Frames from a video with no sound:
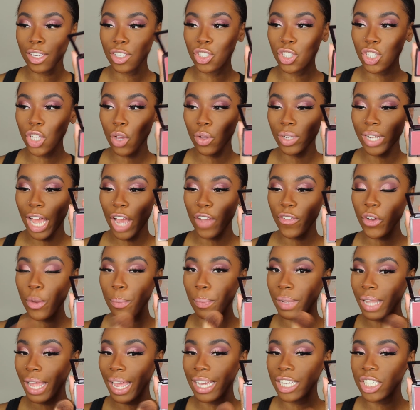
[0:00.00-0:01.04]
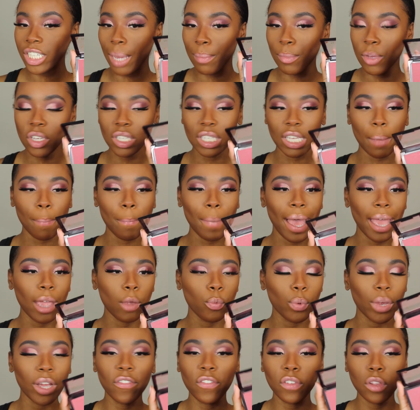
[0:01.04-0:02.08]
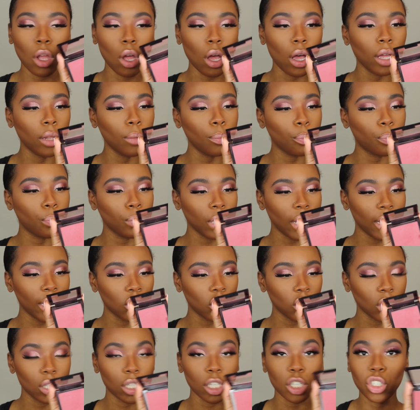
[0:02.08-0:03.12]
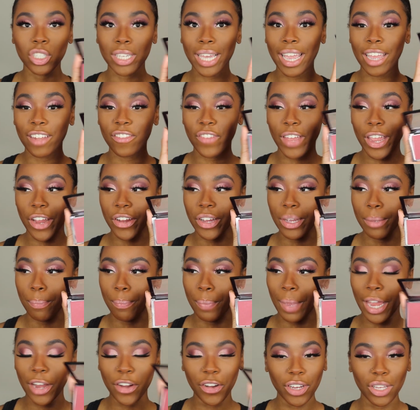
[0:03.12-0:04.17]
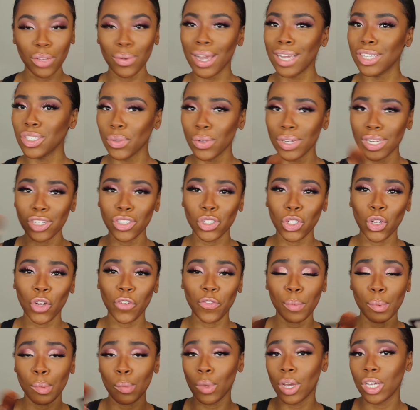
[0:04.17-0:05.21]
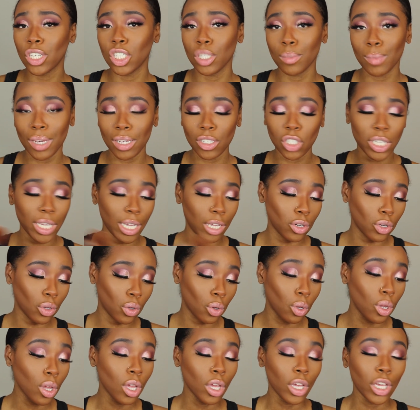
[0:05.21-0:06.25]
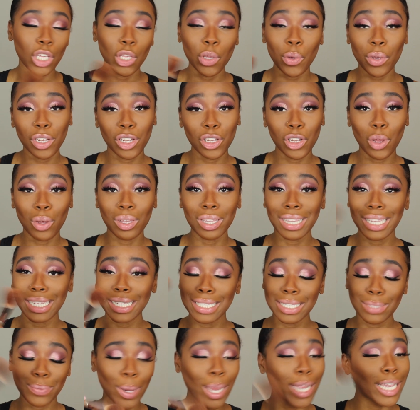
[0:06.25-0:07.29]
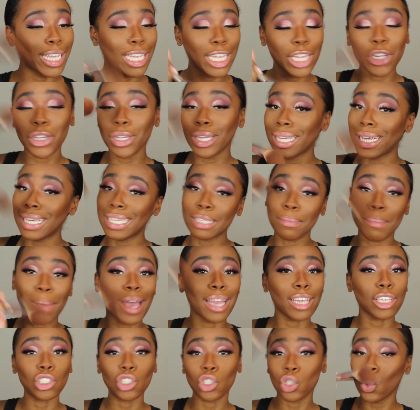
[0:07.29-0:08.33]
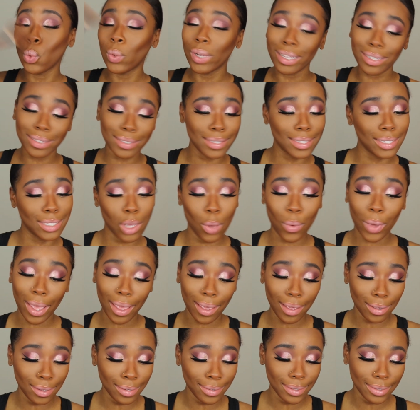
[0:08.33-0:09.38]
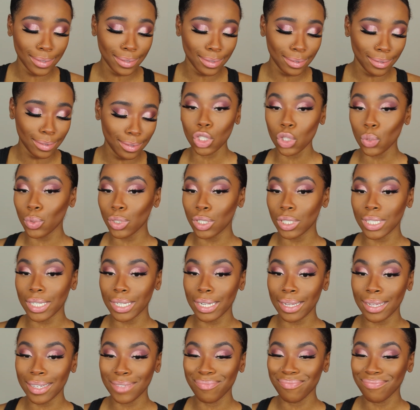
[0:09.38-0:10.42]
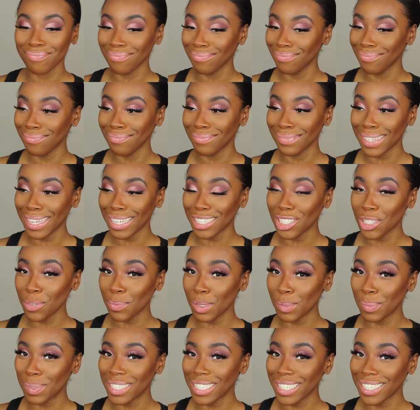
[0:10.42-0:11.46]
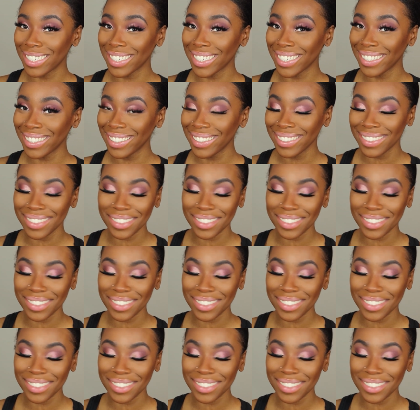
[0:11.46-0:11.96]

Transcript: So now for blush, I'm using my Revlon blush in the shade Very Berry. You guys already know, if you've been watching my channel, you already know this right here is my joints, okay? So we're just gonna assume the position.